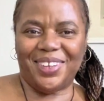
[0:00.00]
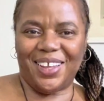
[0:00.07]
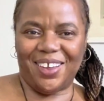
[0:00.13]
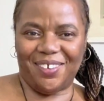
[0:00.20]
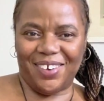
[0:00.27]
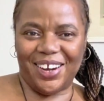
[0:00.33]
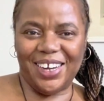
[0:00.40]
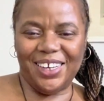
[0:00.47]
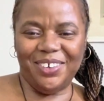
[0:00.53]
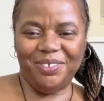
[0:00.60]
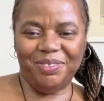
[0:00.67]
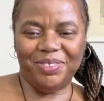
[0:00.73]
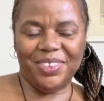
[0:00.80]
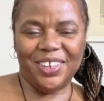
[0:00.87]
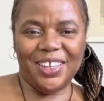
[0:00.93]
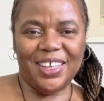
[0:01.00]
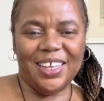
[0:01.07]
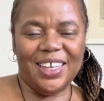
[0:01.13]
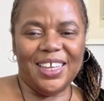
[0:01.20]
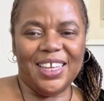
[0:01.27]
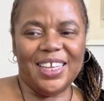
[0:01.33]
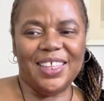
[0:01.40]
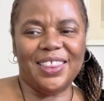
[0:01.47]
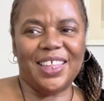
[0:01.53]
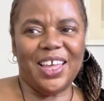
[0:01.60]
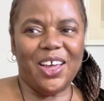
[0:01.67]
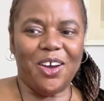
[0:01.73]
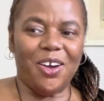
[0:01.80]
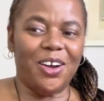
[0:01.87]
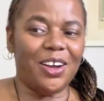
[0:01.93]
All right, they
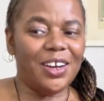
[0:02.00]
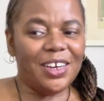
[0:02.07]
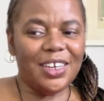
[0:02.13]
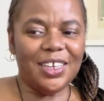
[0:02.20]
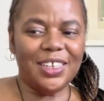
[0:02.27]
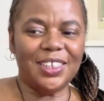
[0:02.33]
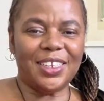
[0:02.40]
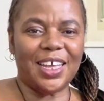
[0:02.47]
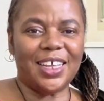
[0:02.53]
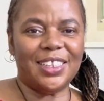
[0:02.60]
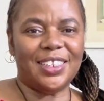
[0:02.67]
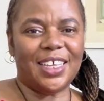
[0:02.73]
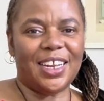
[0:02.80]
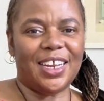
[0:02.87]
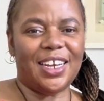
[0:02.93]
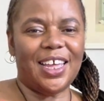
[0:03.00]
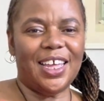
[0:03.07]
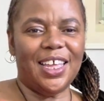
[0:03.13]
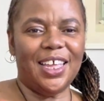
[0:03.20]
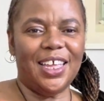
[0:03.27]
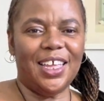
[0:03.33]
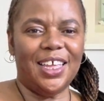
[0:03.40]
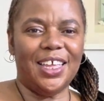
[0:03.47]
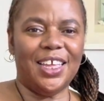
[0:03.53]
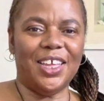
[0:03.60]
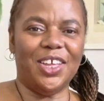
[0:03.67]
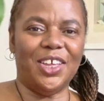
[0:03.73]
are dun da da da